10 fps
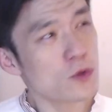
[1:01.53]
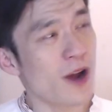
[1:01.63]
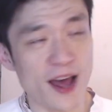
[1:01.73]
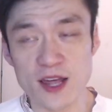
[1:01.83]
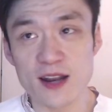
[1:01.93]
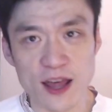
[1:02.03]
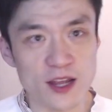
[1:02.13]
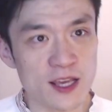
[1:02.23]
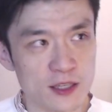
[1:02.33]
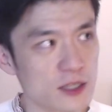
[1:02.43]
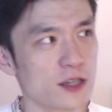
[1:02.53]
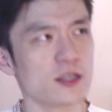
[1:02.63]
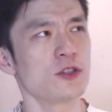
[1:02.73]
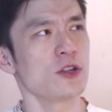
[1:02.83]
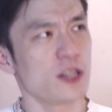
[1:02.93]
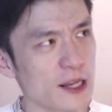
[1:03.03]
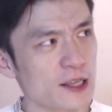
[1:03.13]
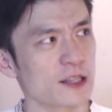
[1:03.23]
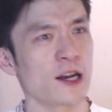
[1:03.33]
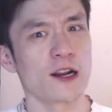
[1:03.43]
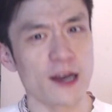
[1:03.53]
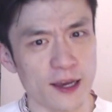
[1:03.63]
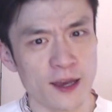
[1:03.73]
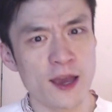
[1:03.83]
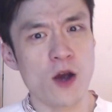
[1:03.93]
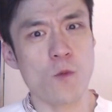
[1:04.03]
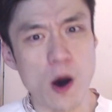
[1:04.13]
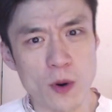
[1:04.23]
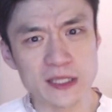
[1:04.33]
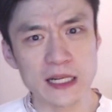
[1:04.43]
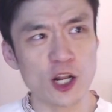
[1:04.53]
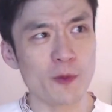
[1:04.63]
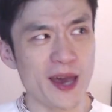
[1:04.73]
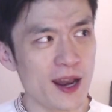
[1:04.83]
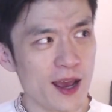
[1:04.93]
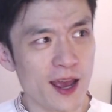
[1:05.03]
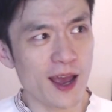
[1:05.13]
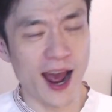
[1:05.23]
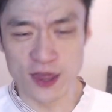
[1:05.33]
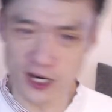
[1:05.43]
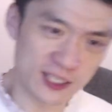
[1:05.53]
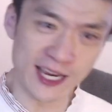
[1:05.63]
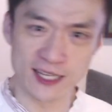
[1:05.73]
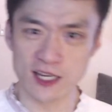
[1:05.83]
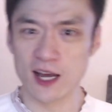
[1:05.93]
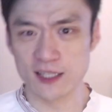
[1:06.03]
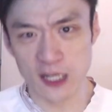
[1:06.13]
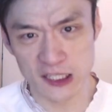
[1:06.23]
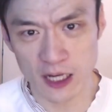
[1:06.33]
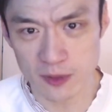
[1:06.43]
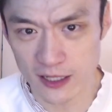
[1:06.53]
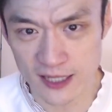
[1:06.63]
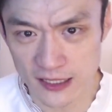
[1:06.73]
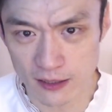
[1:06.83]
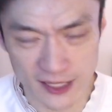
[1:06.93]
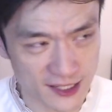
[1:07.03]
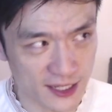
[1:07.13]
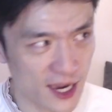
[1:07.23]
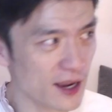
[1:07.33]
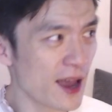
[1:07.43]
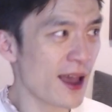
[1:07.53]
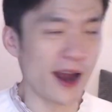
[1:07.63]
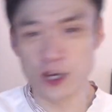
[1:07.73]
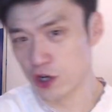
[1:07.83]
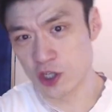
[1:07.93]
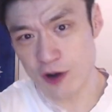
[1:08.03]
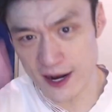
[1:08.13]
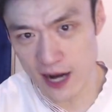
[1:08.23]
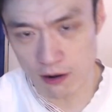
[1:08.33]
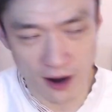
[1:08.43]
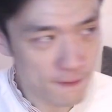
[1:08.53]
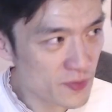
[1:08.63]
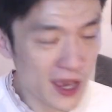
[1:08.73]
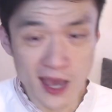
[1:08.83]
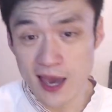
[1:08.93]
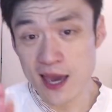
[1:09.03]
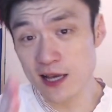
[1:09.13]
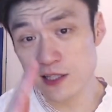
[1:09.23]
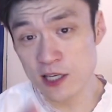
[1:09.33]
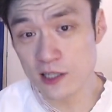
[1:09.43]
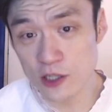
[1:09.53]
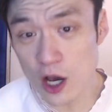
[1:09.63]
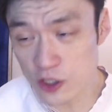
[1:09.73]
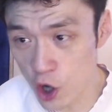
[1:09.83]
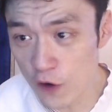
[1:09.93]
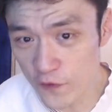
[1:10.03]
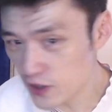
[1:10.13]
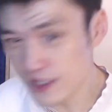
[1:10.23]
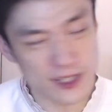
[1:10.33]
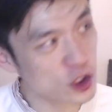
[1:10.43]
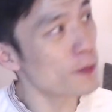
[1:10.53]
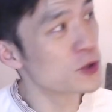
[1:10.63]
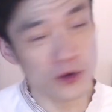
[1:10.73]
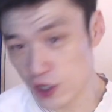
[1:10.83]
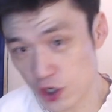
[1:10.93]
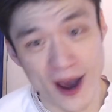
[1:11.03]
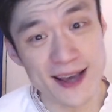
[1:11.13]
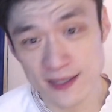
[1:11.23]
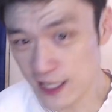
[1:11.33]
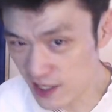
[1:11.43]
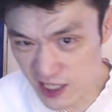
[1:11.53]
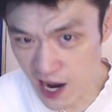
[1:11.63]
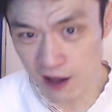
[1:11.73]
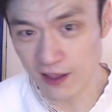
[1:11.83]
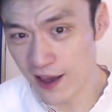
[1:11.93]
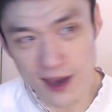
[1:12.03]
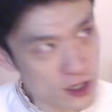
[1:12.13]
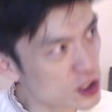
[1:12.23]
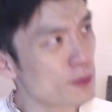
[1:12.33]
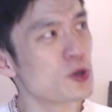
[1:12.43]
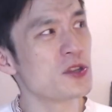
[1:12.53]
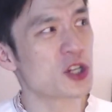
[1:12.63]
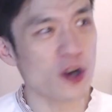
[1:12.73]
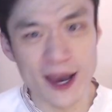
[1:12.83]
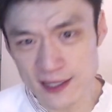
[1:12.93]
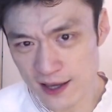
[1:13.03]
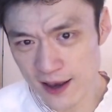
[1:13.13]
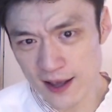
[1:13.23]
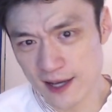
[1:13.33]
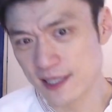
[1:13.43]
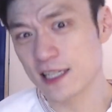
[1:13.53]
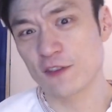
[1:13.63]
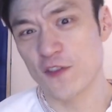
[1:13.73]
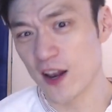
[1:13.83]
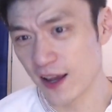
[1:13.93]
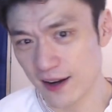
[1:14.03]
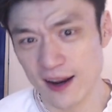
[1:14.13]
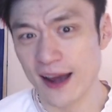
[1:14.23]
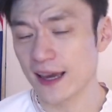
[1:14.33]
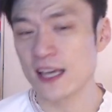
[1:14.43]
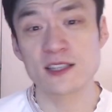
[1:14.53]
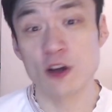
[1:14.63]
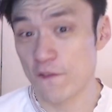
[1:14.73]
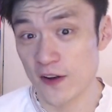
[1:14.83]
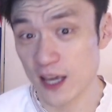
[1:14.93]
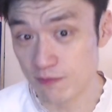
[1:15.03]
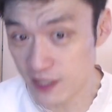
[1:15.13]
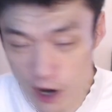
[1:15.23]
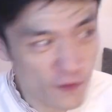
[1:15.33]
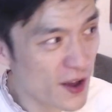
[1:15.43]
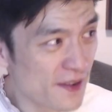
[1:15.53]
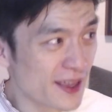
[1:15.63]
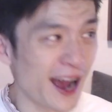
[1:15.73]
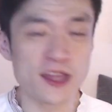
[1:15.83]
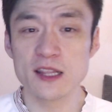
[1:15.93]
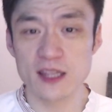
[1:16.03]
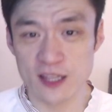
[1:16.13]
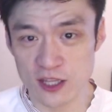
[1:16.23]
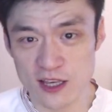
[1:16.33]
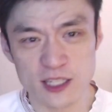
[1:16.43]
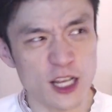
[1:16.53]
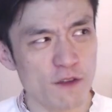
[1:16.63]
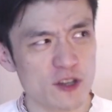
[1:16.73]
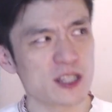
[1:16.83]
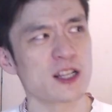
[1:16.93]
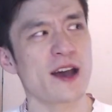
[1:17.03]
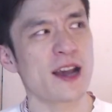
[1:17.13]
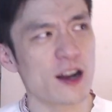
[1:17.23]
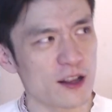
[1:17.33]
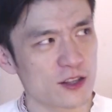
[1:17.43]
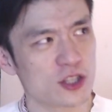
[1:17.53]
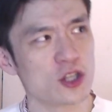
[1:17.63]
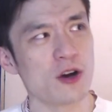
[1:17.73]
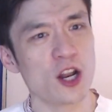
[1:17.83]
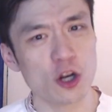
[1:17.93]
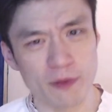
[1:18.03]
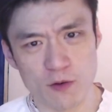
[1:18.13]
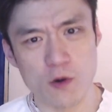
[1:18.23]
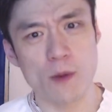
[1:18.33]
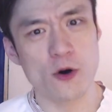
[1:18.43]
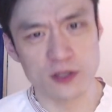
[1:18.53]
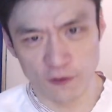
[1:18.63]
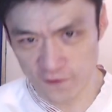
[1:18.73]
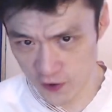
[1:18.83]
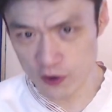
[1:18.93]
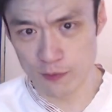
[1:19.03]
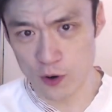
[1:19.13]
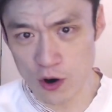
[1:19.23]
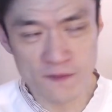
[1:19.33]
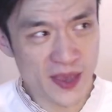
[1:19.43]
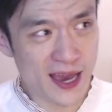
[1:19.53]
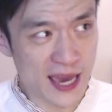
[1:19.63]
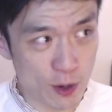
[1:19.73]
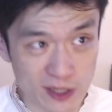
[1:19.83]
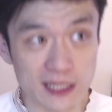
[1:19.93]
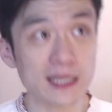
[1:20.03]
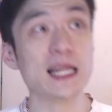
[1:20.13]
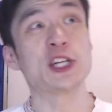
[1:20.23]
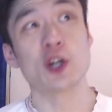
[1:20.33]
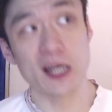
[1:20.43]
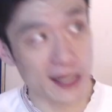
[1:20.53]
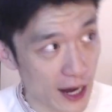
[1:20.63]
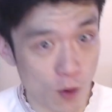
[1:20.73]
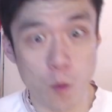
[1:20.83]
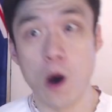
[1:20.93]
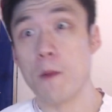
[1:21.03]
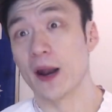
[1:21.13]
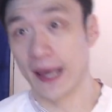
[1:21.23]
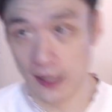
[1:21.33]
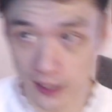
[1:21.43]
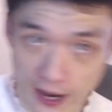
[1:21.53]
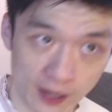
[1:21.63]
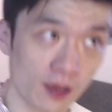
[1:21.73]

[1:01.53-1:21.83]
and then he does this little thing, he kind of like wobbles a little bit, and then he takes a kick, and he goes straight down, right? He's lost confidence. He stopped doing the trace. You can tell he stopped doing the trace because he's feeling like he's not feeling himself. And then instead of just like kind of do a little bit of wobble to feel the ball, he was literally like wobbling, like